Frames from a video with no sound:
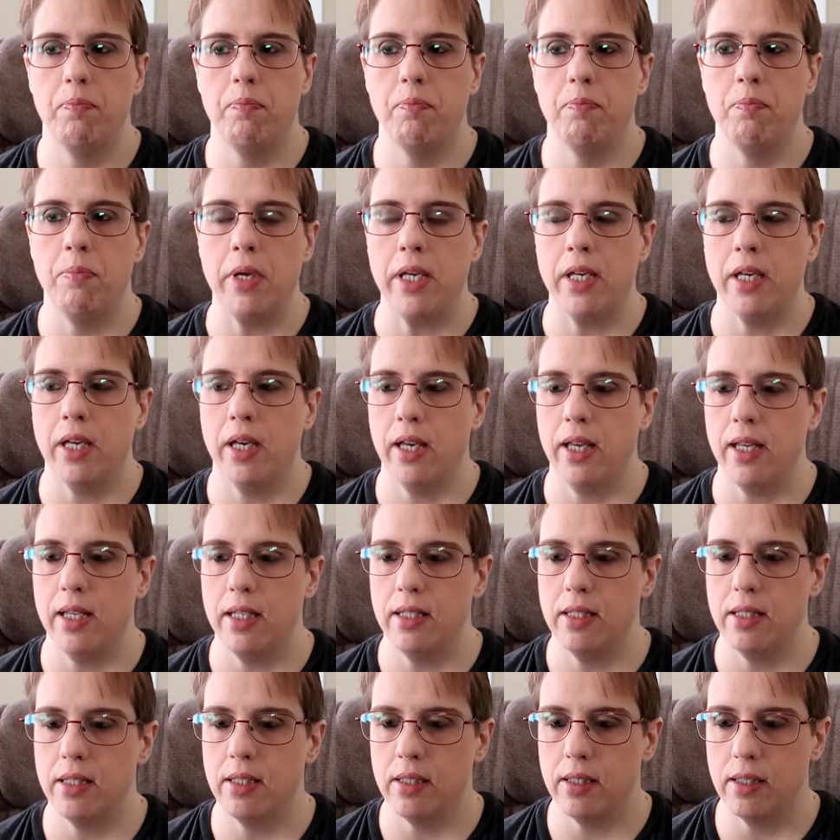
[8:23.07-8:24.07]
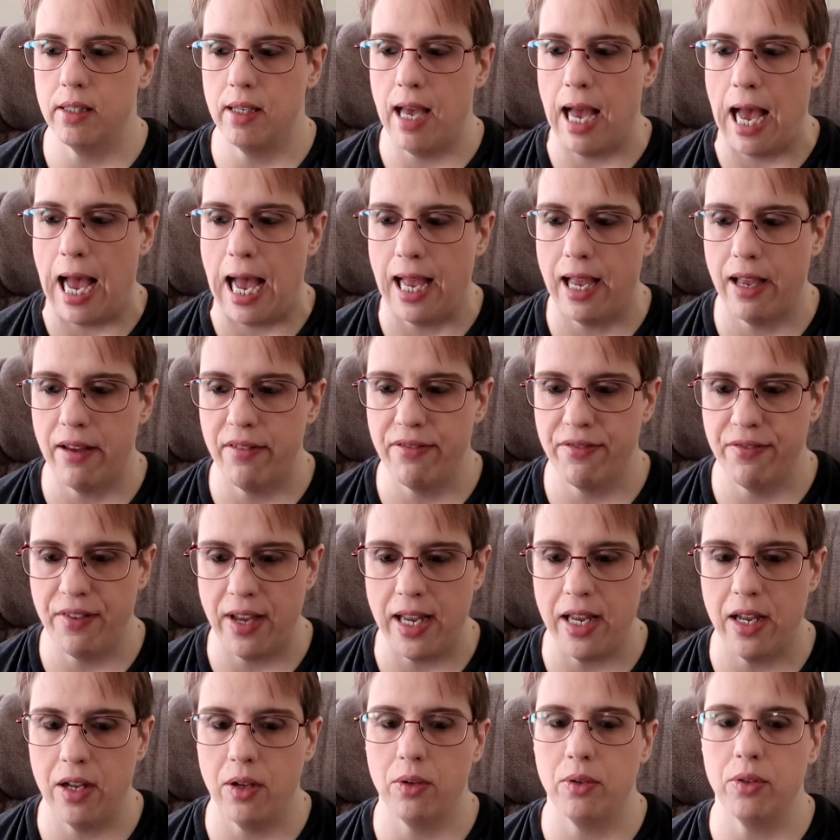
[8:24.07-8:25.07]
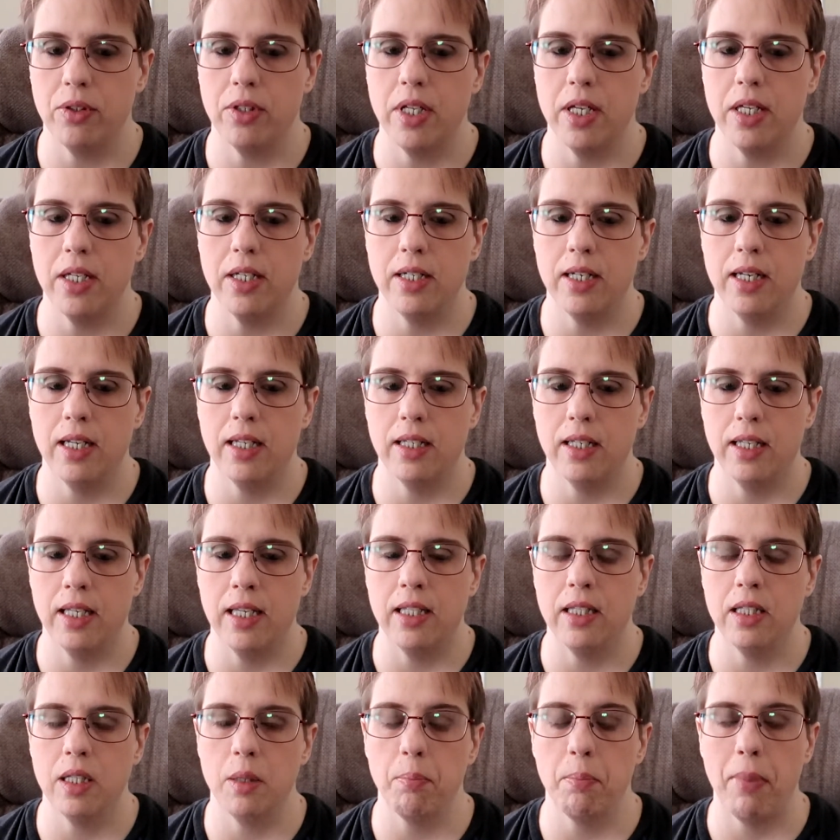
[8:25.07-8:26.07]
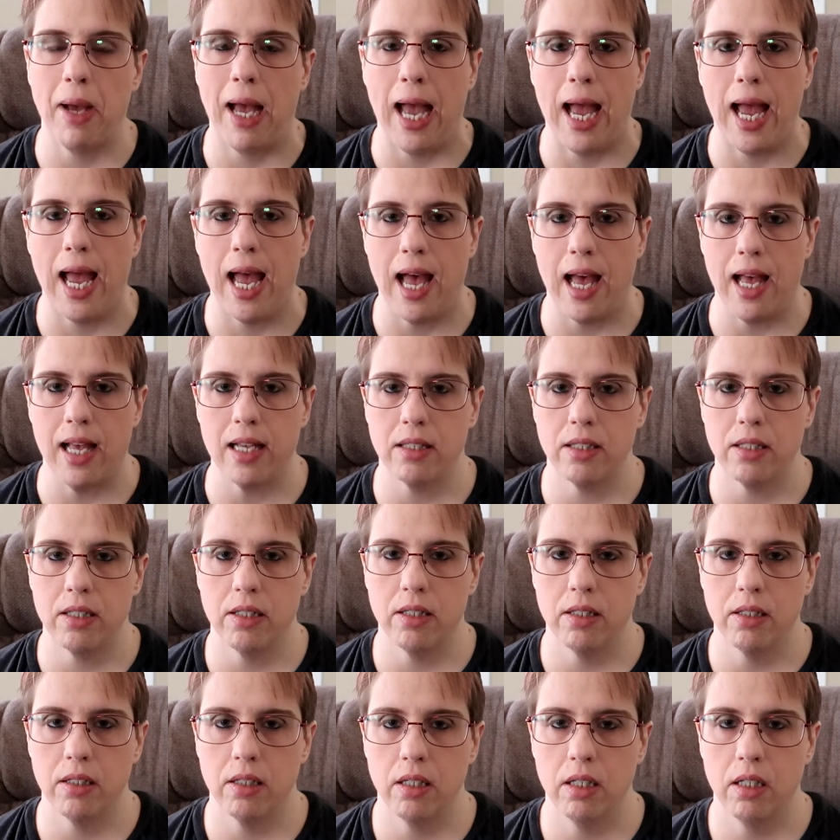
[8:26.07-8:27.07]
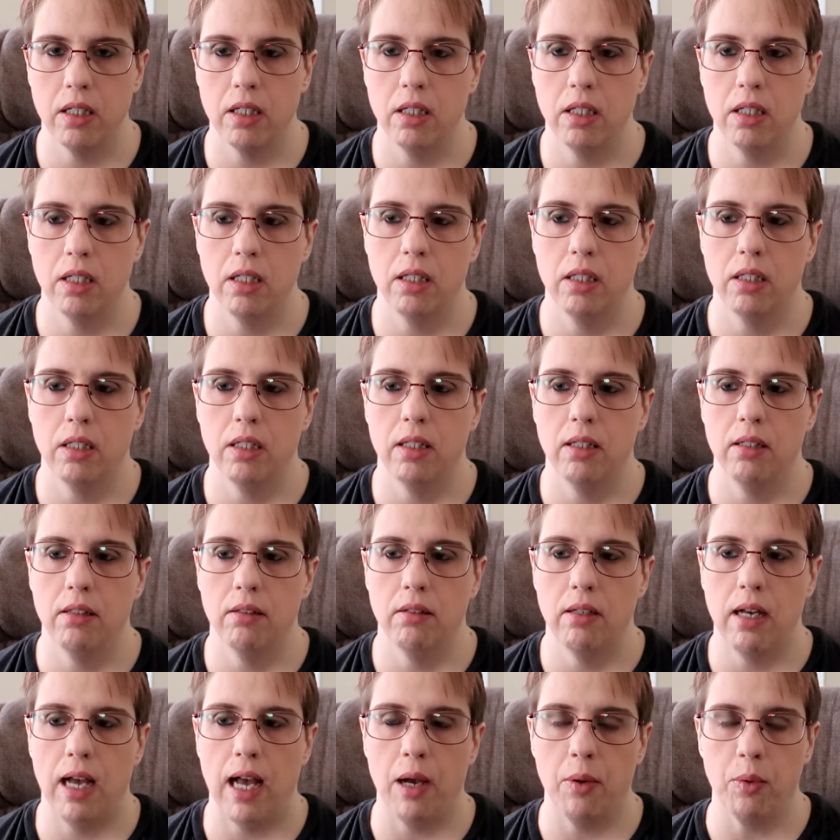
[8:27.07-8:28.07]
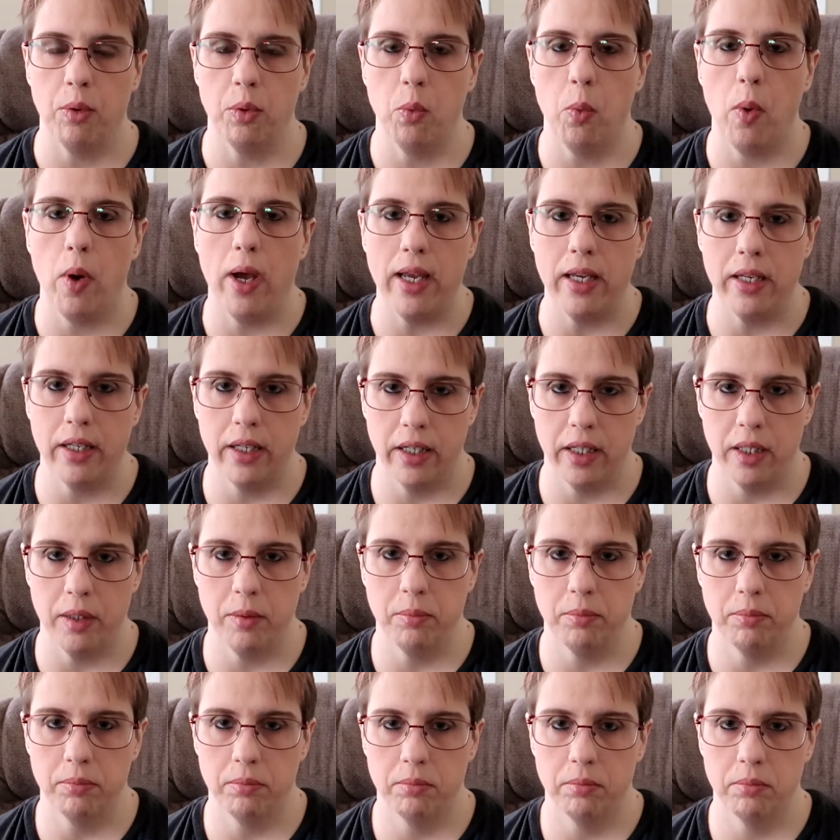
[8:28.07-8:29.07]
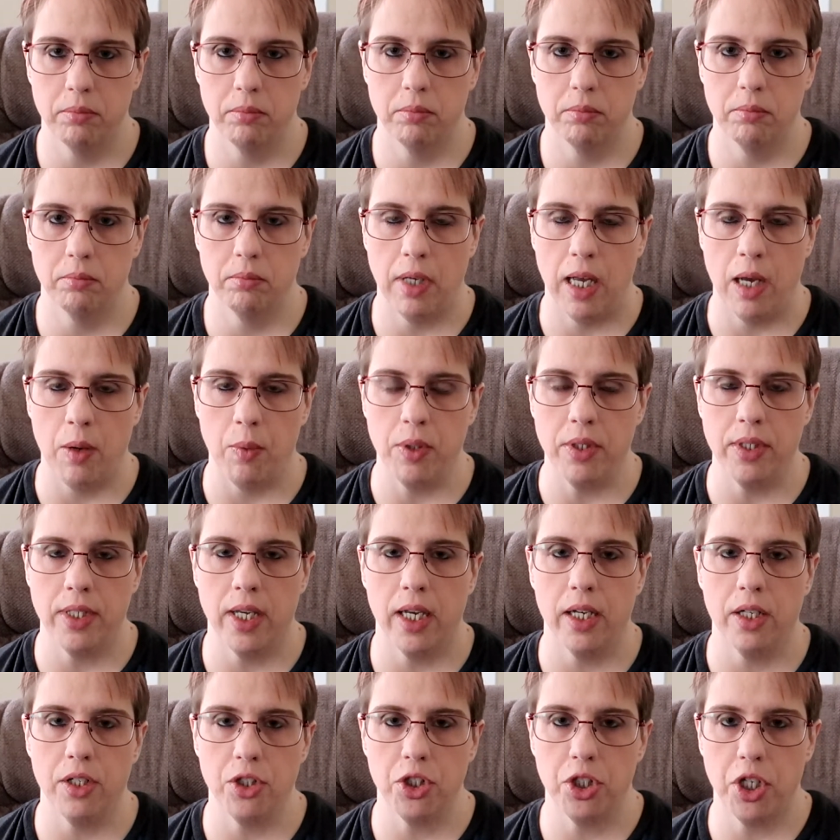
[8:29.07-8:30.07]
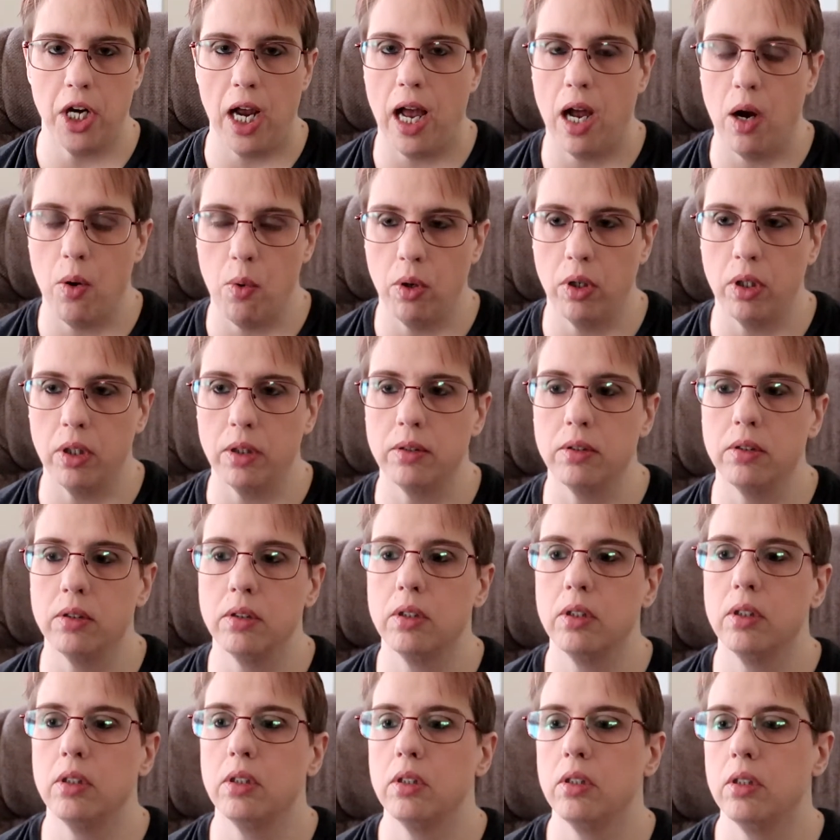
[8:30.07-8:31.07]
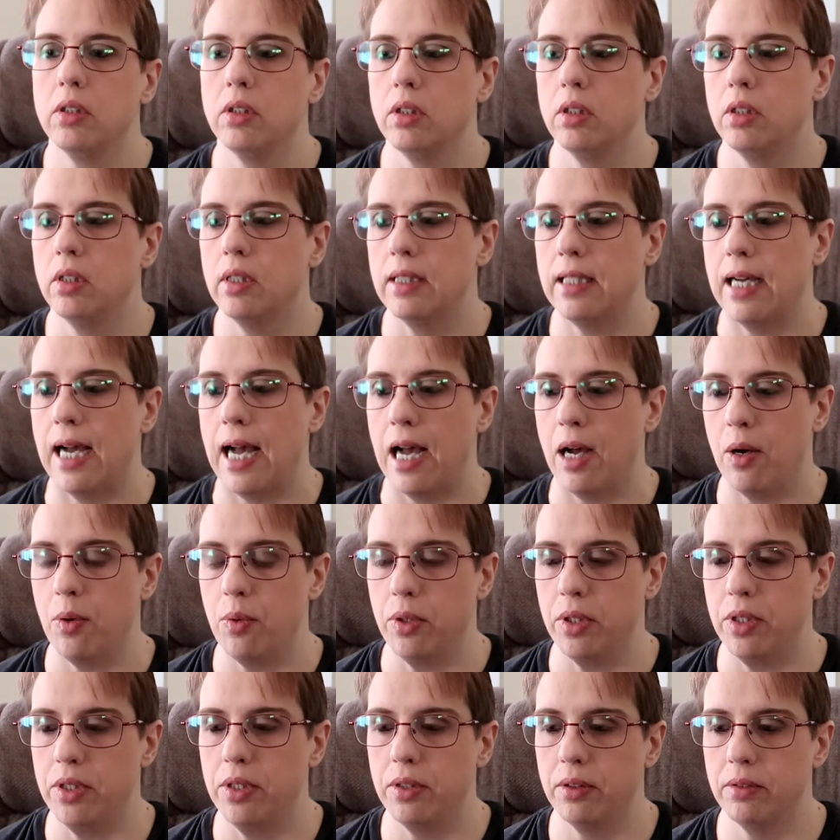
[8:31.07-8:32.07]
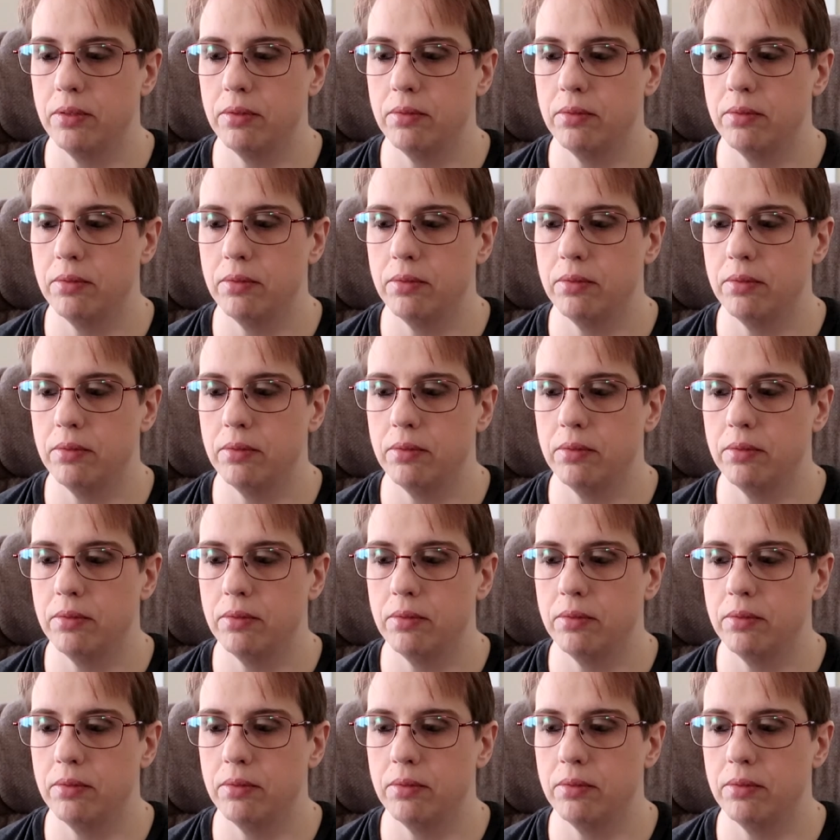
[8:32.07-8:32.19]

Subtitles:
Because I have found that in the past, I would wake up, I would take a shower, I would